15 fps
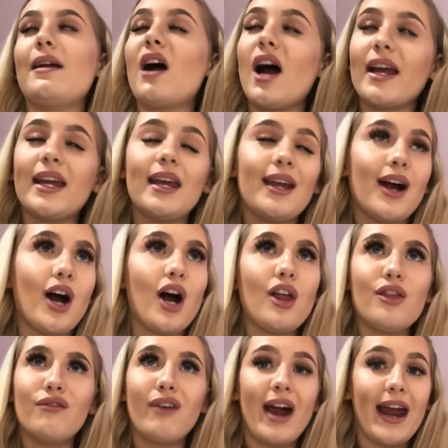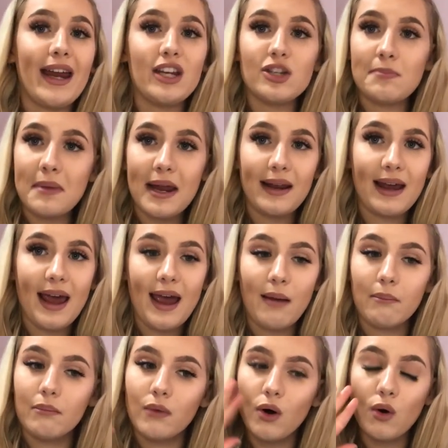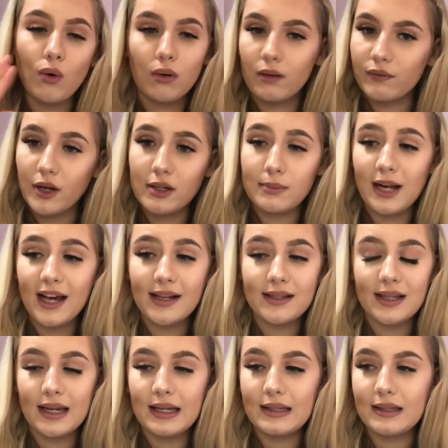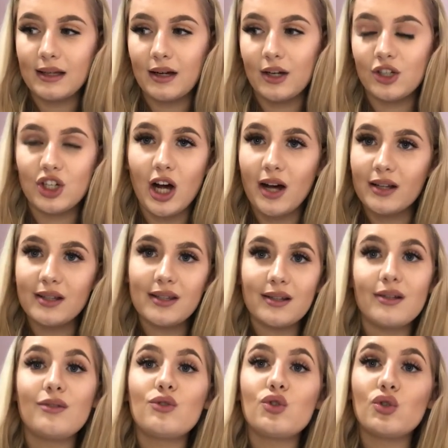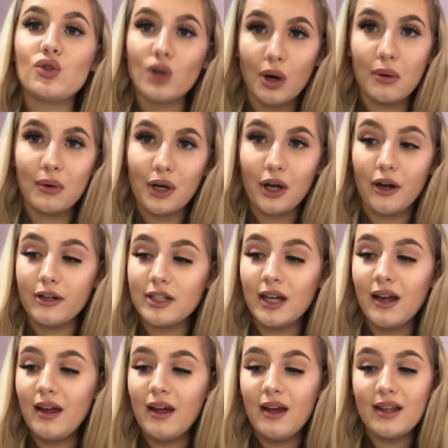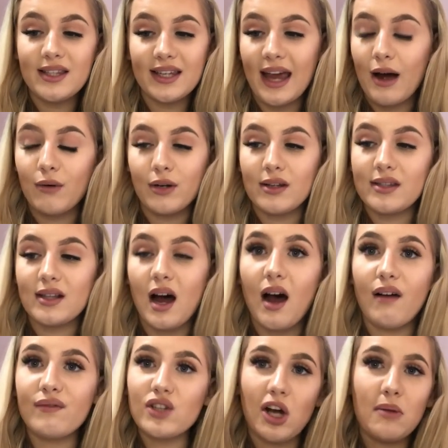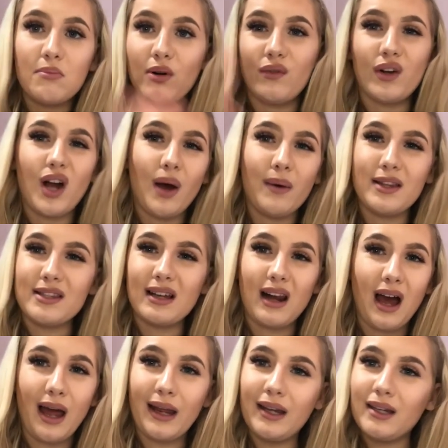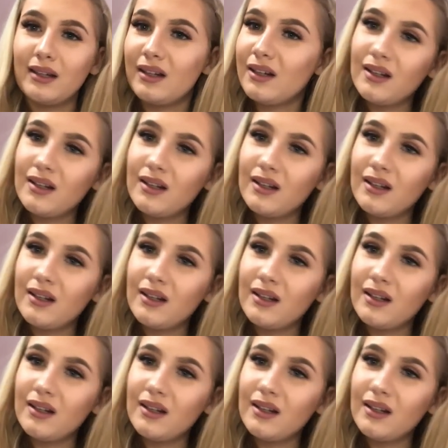IKEA, The Range, B&M, all of those places are just so good to get all your stuff. Don't bother going to like